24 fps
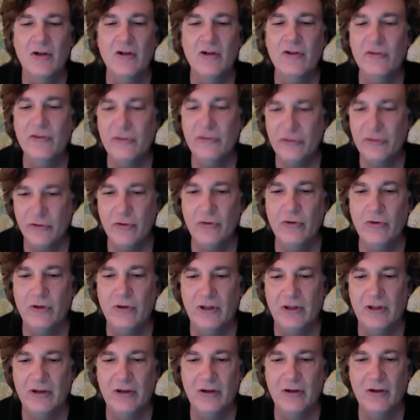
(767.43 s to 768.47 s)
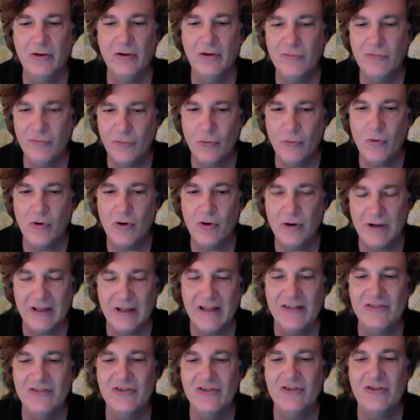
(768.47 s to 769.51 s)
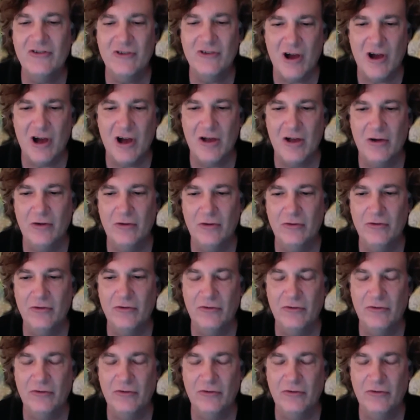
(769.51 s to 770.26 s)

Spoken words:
suited for each child.